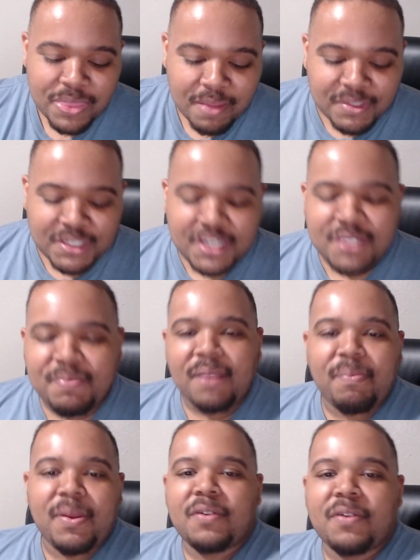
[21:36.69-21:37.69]
But she's been a
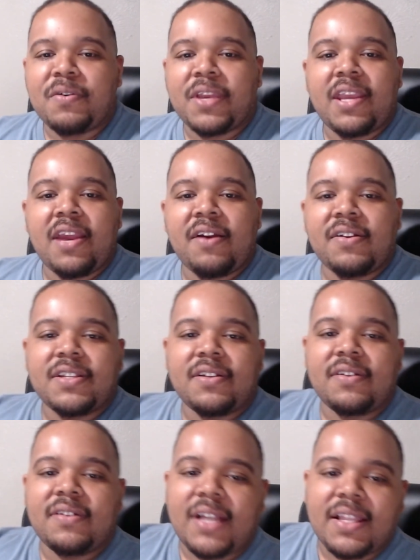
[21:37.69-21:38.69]
pinnacle
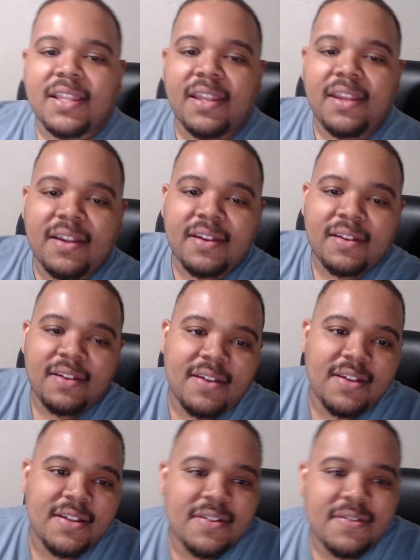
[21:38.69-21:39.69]
character, I think,
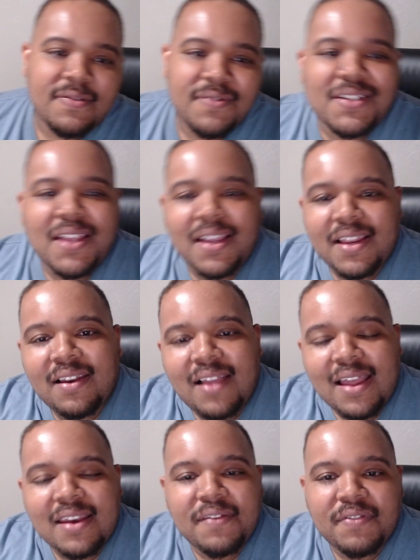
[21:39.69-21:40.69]
just like in a
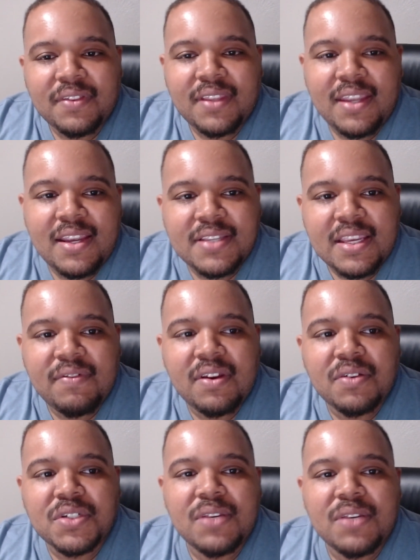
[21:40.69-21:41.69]
lot of different things. Even
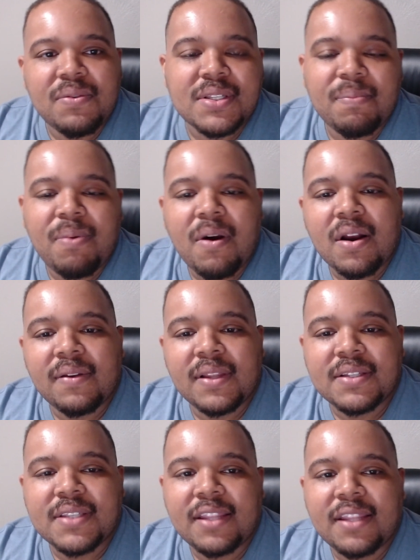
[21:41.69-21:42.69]
though she wasn't part of,
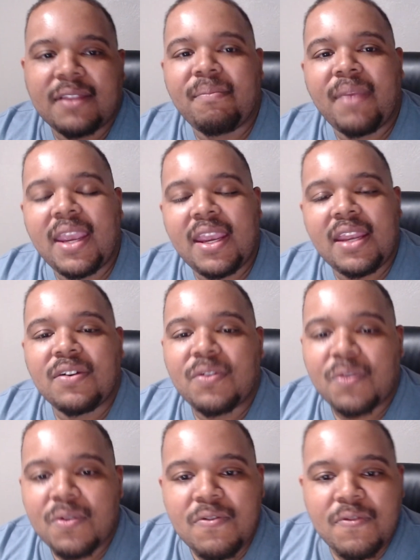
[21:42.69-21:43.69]
let's say, the main
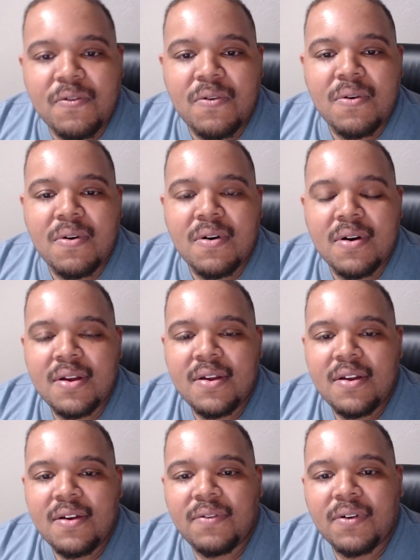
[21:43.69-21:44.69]
crew for
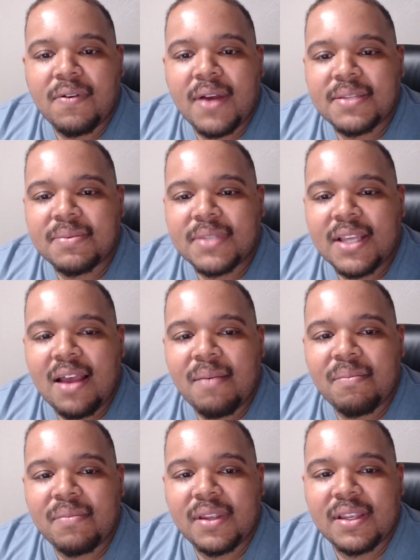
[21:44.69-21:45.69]
quite some
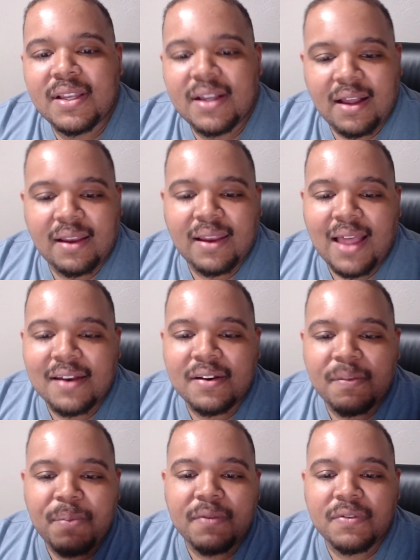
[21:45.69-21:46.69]
time, a lot of the
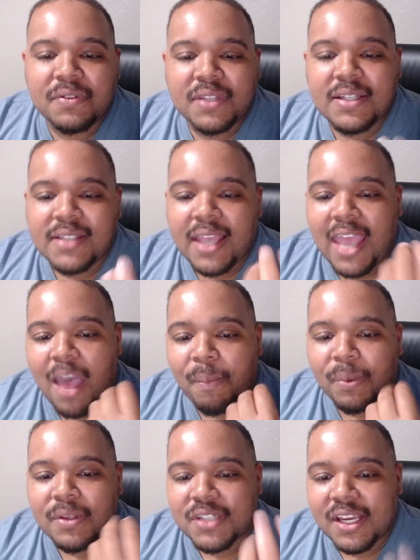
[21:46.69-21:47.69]
pivotal things that
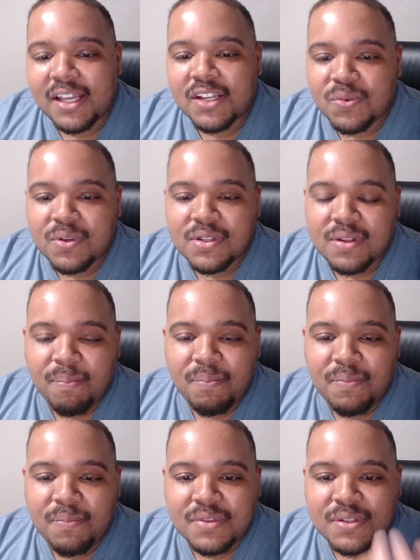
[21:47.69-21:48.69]
happened, Jadis was a
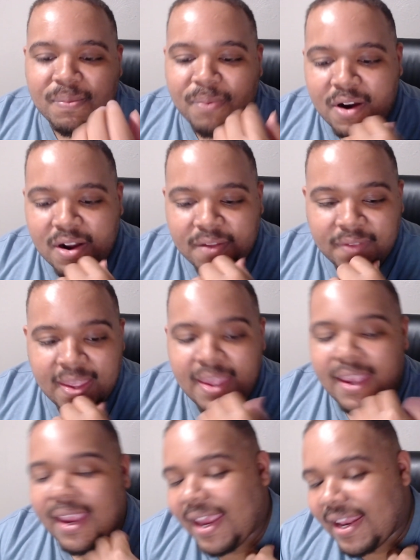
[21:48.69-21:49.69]
part of it,
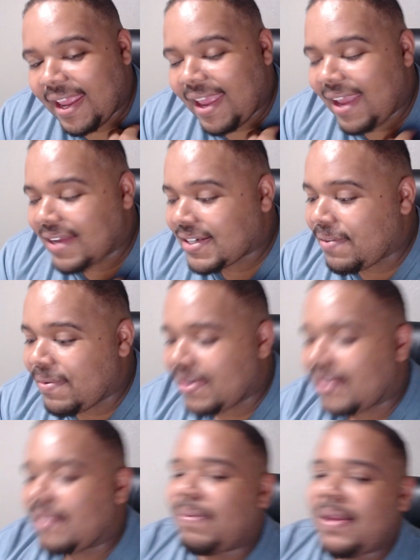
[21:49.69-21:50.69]
and actually one
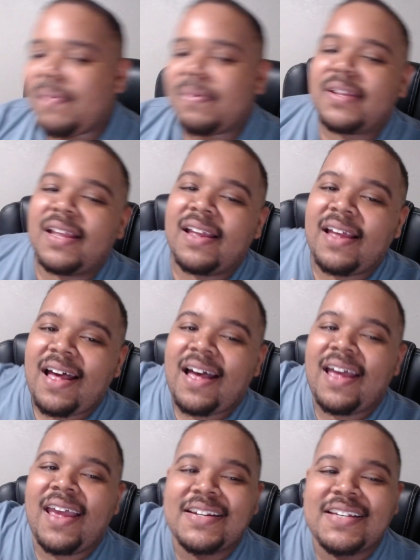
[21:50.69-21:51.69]
of the people that
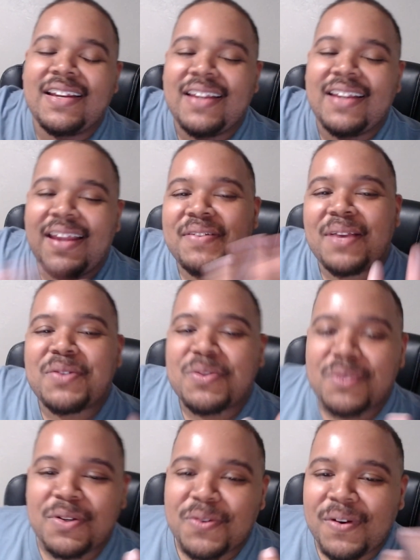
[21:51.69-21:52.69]
I actually, every time she was
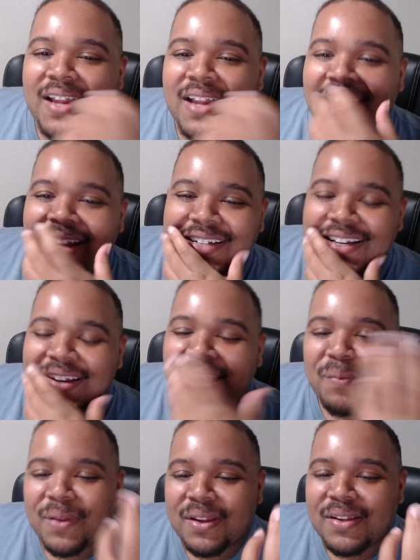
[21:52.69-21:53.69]
on the screen, I actually like
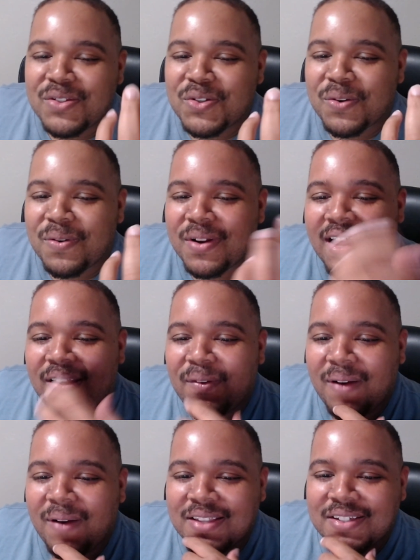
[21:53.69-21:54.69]
really enjoyed kind of
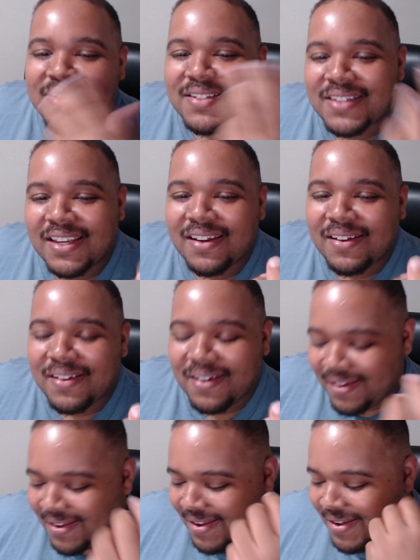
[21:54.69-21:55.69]
watching and seeing her there.